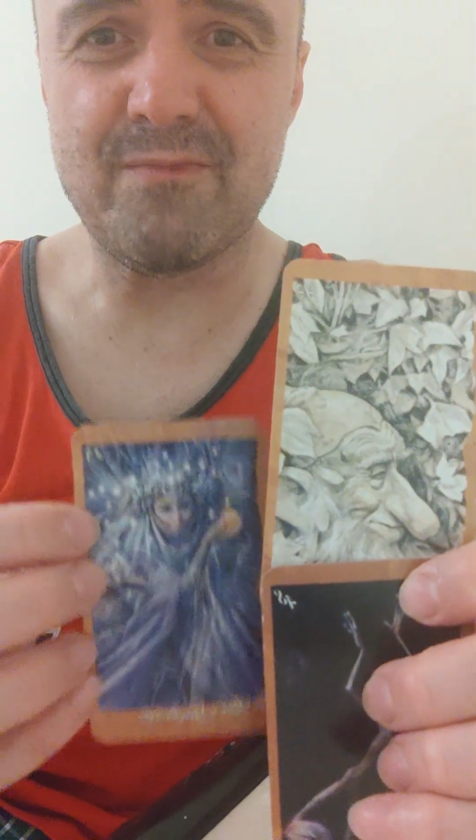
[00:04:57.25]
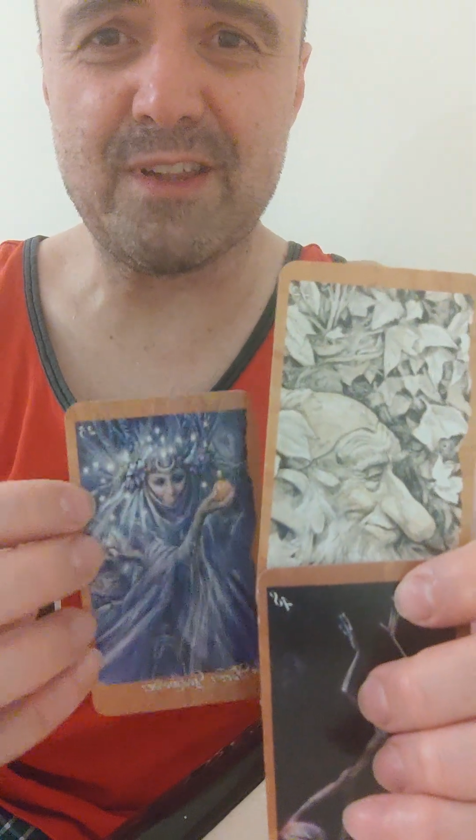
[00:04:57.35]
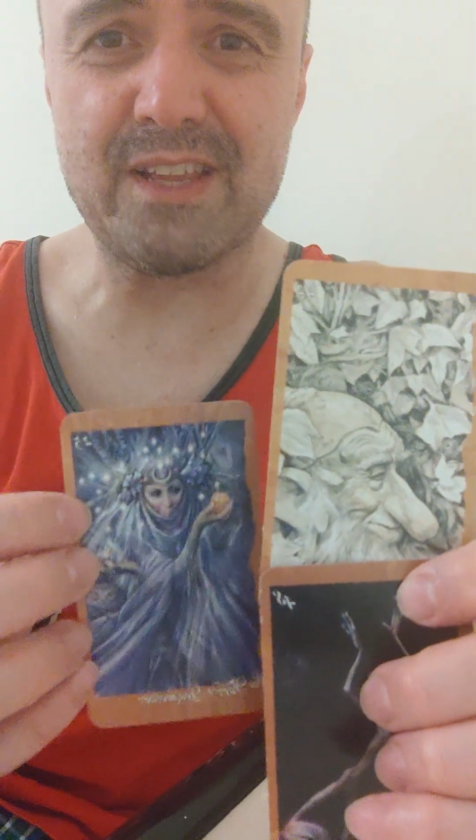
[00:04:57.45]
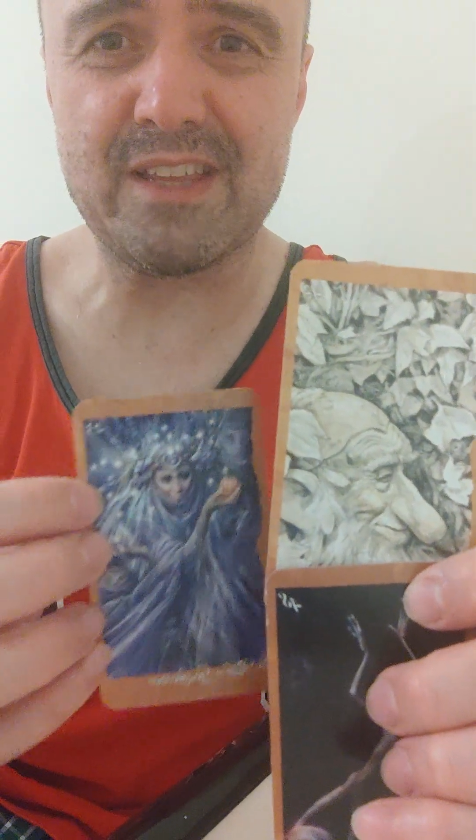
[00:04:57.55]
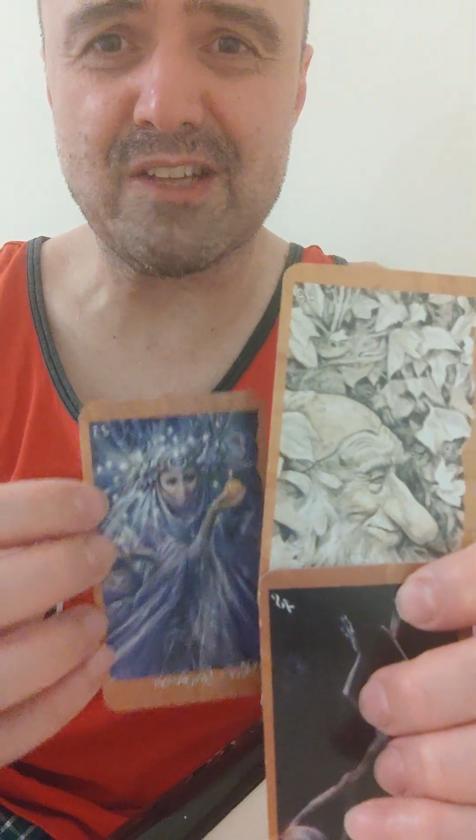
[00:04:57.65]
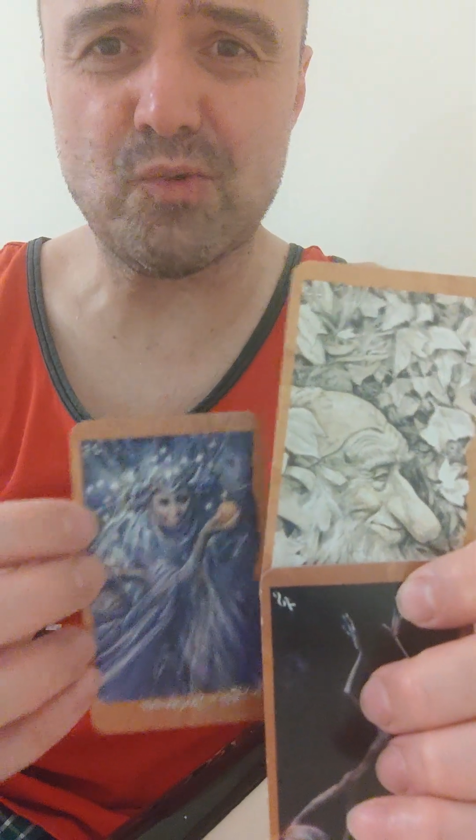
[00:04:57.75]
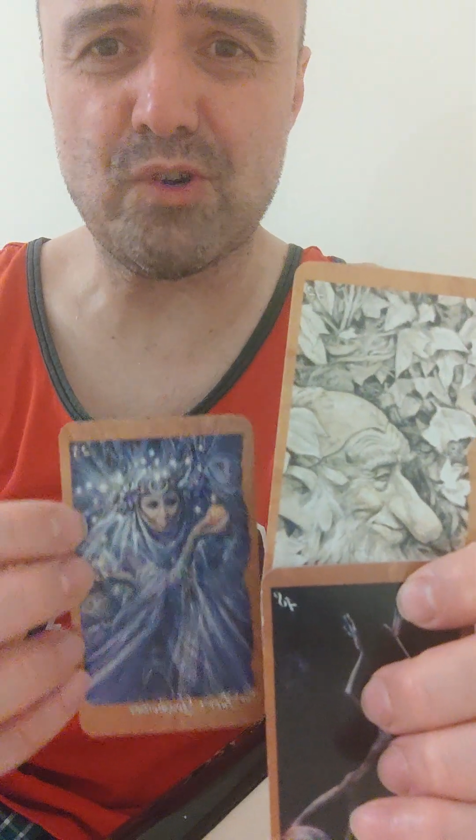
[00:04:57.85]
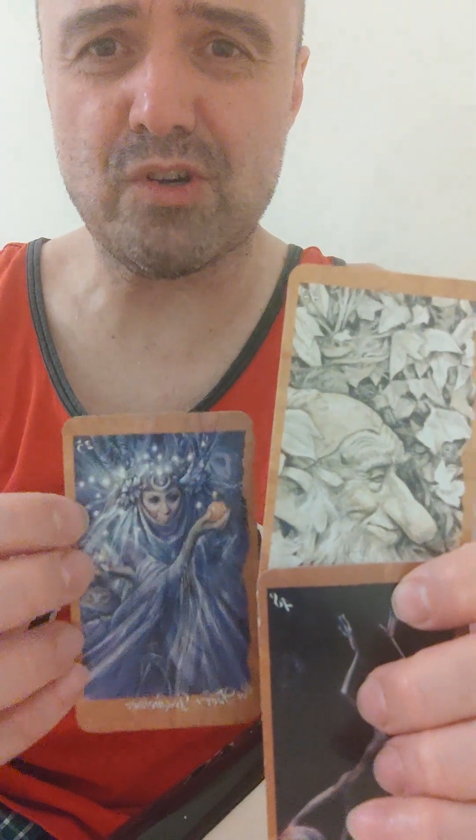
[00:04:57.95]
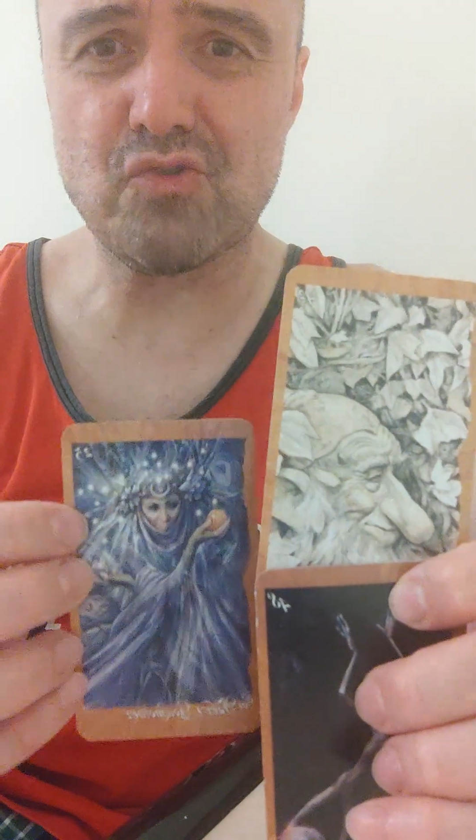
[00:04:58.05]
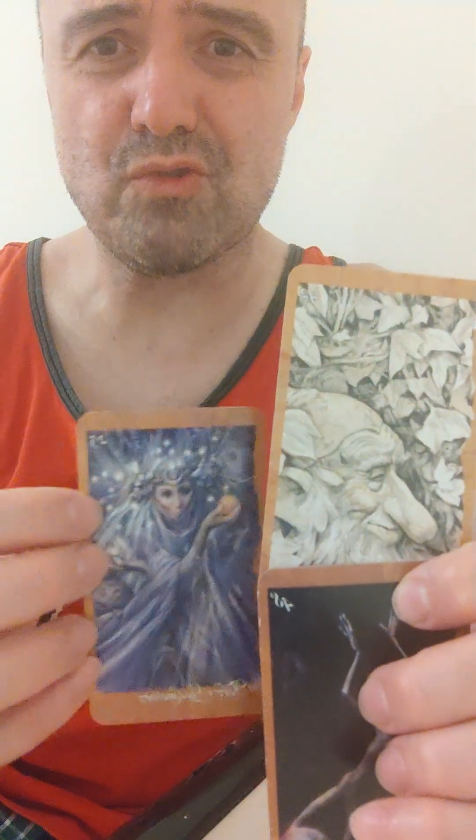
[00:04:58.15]
felt like things
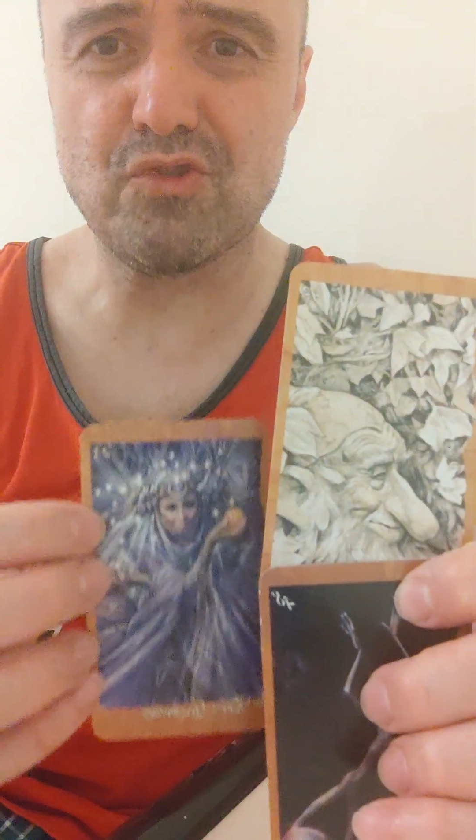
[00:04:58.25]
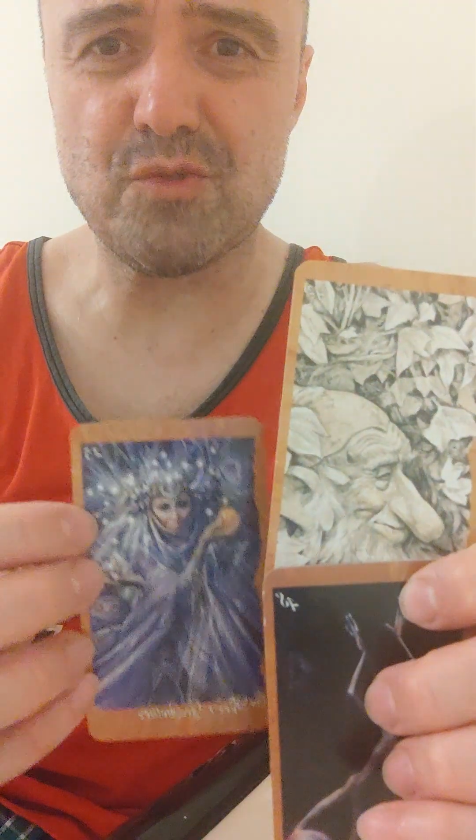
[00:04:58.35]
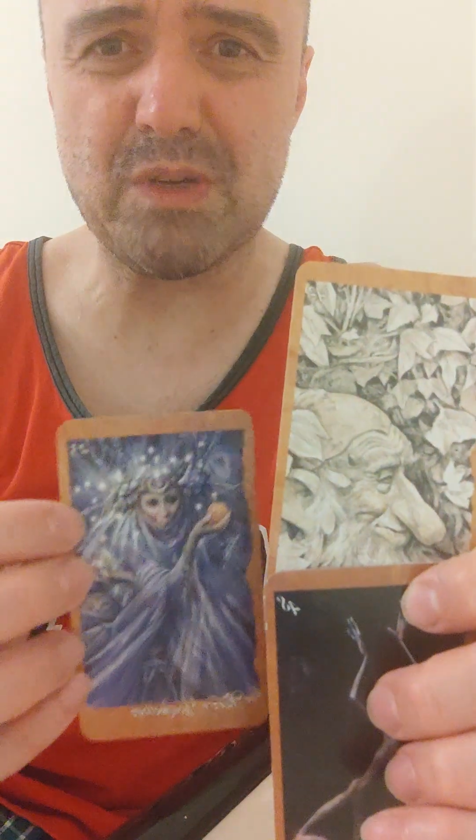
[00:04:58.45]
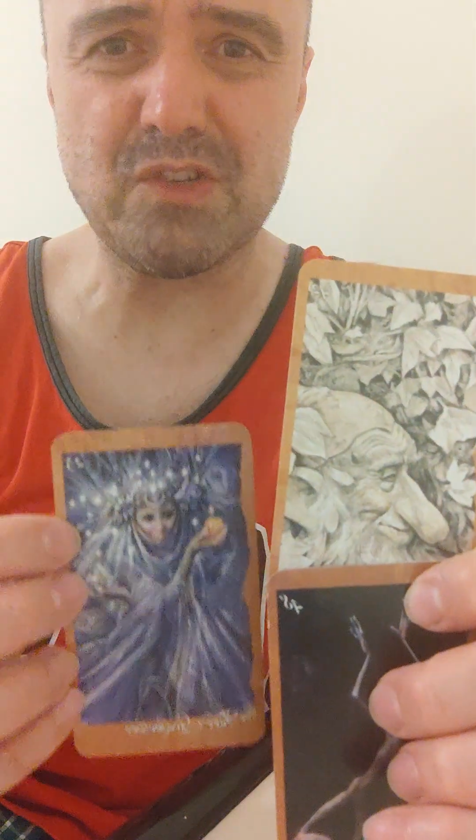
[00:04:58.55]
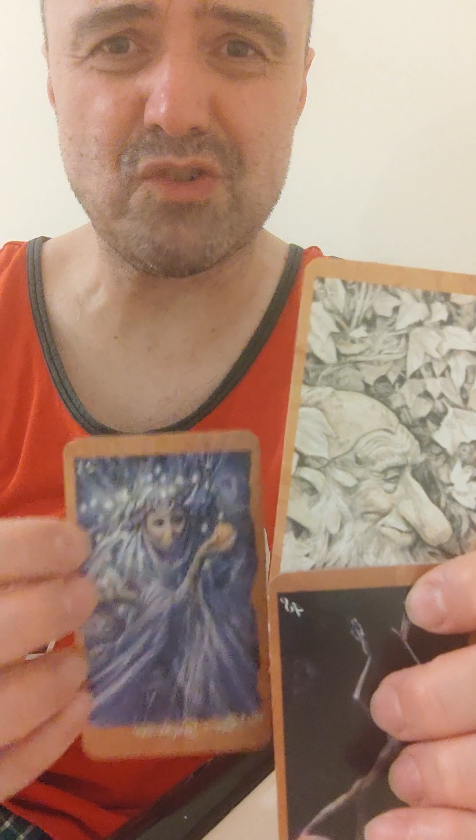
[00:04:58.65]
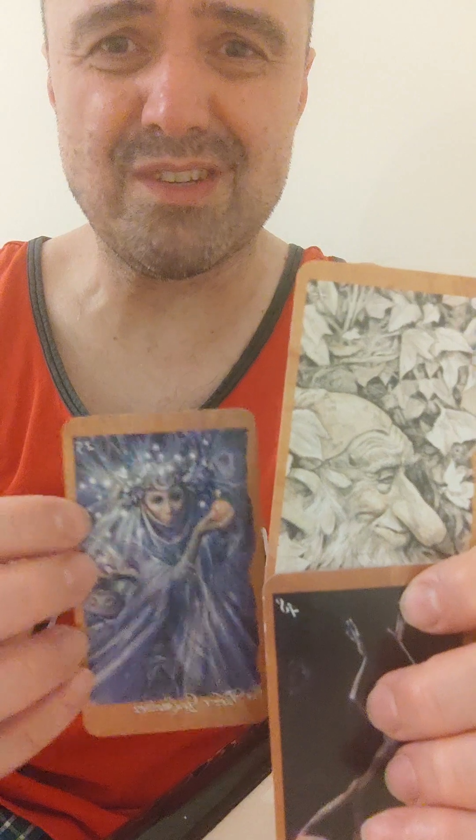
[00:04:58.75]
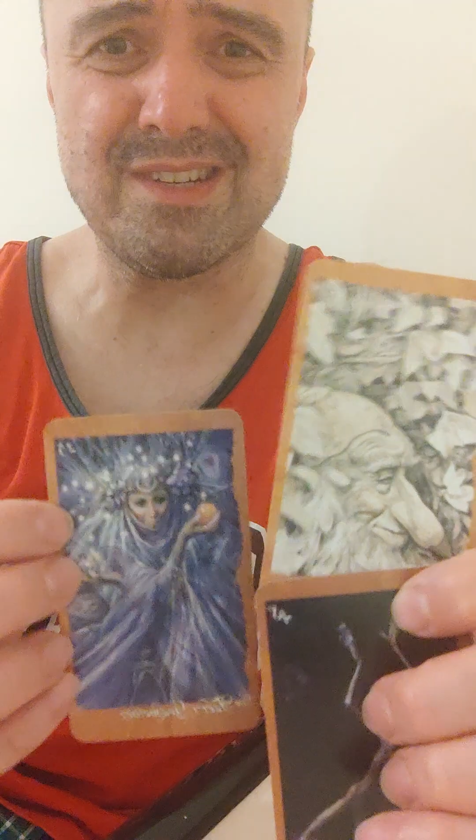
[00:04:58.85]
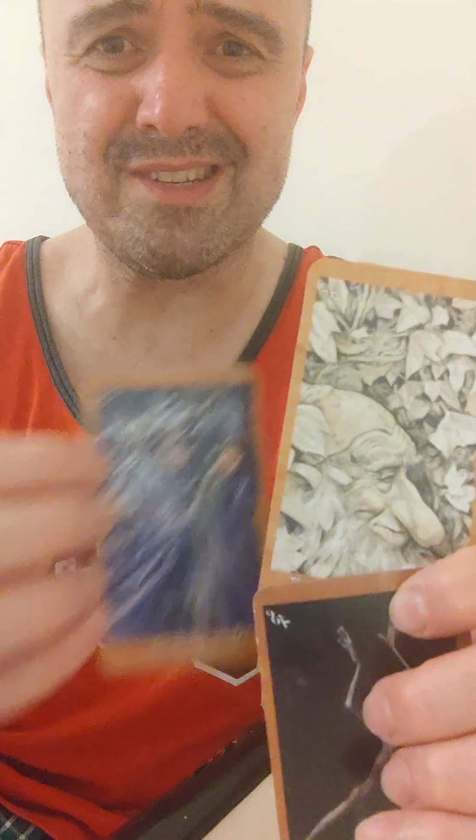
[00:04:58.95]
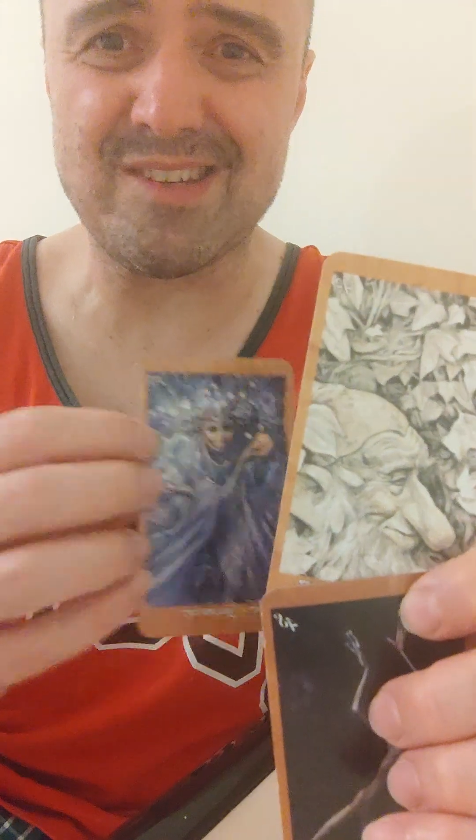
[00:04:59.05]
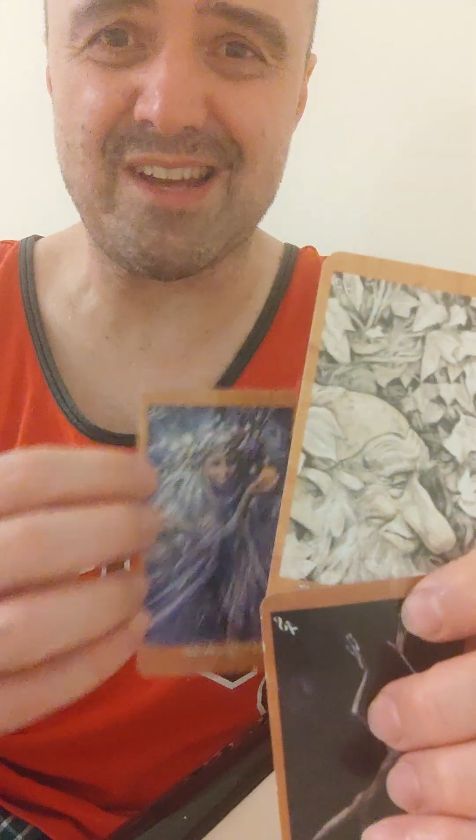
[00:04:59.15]
were in control just because you
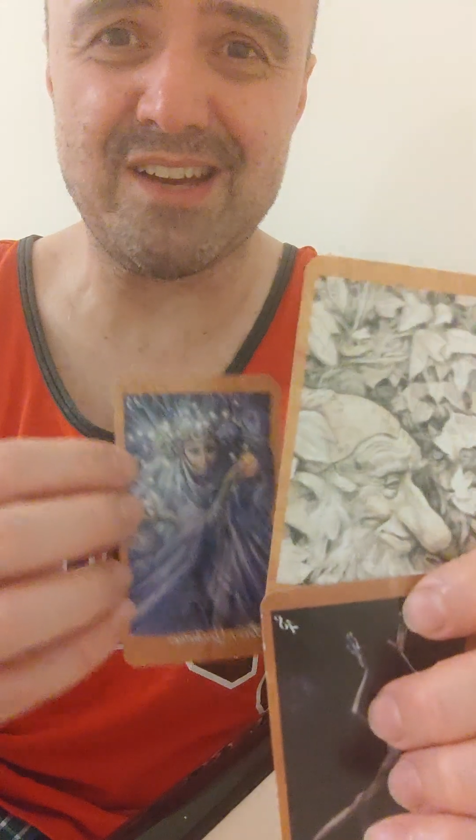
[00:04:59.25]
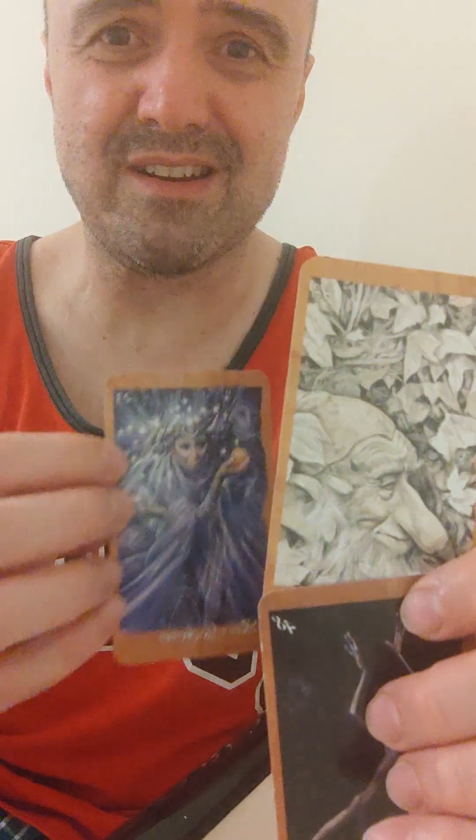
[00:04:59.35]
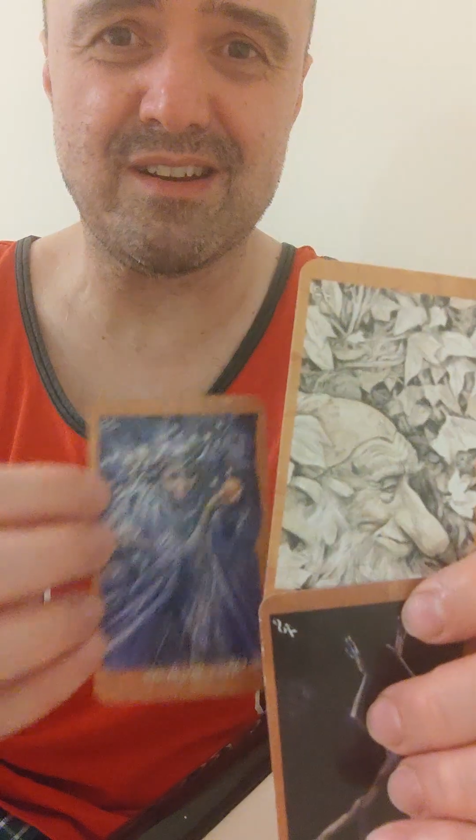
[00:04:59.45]
didn't decide,